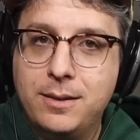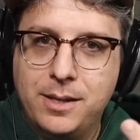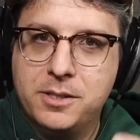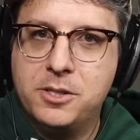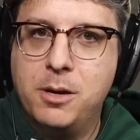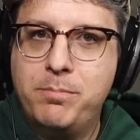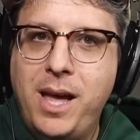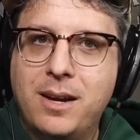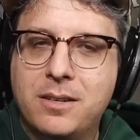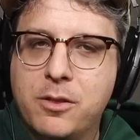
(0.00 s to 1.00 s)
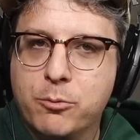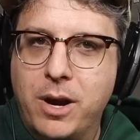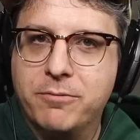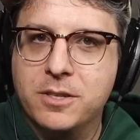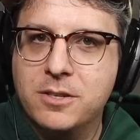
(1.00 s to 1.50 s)
Let's jump back to the
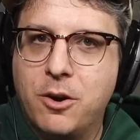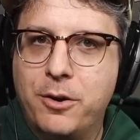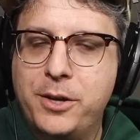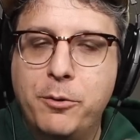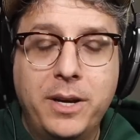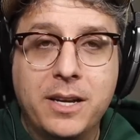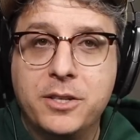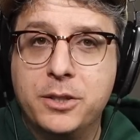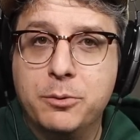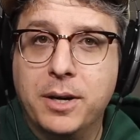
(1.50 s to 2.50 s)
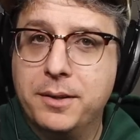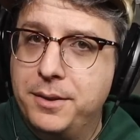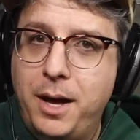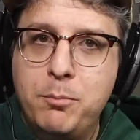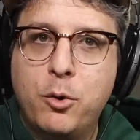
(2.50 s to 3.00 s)
reference cardioid and do a
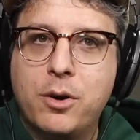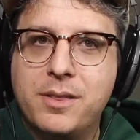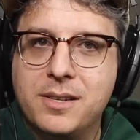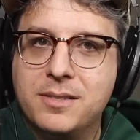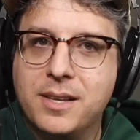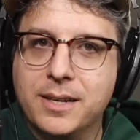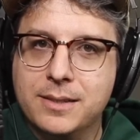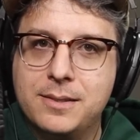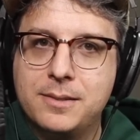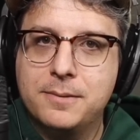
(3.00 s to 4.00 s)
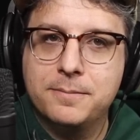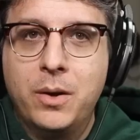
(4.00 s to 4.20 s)
lot more of these things.